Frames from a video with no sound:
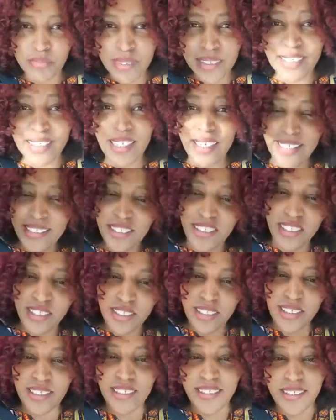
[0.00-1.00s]

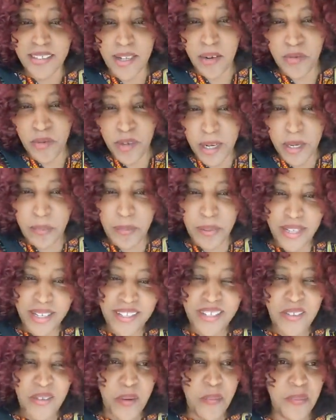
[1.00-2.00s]
delicious red pea
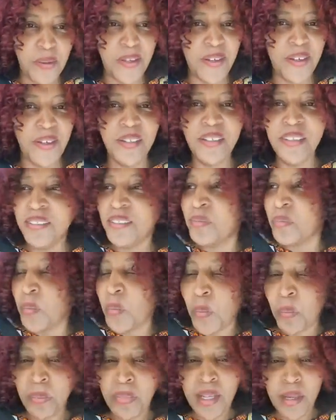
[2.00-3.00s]
soup, you know.
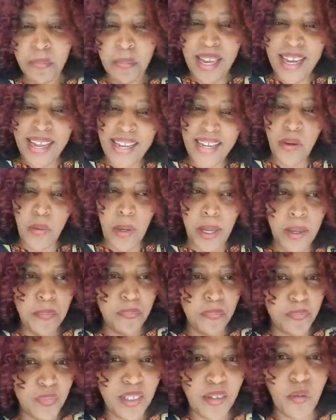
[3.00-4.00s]
But anyway,
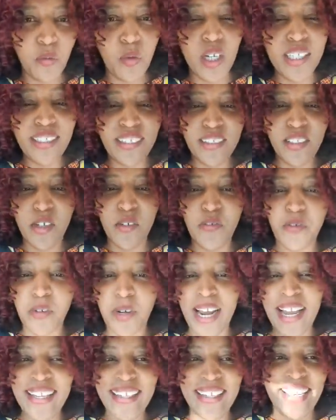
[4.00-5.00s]
what's your
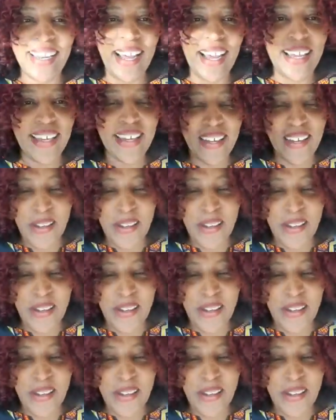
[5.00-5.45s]
Friday like?